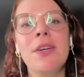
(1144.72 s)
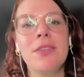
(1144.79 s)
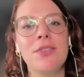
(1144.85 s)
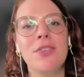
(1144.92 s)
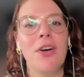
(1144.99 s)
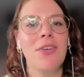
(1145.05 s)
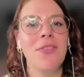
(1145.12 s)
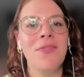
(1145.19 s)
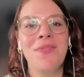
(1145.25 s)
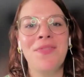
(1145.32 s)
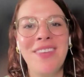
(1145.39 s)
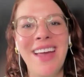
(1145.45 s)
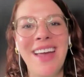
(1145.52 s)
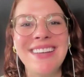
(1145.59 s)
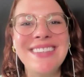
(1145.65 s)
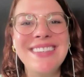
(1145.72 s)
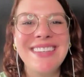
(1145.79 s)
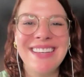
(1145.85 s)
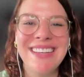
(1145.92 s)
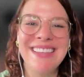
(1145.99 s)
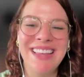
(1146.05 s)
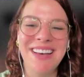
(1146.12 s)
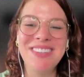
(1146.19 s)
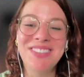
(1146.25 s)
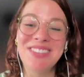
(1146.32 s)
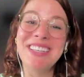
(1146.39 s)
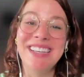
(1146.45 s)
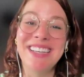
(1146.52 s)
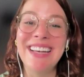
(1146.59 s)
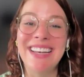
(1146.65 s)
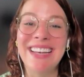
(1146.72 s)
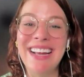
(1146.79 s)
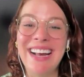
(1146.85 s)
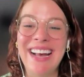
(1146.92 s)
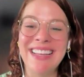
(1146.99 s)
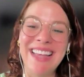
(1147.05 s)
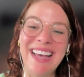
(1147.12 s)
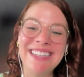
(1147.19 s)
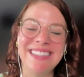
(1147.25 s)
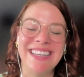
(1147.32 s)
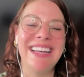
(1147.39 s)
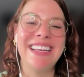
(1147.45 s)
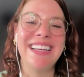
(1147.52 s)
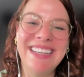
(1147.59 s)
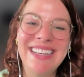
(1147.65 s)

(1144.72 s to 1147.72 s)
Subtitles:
So nice. That was really good. I liked it.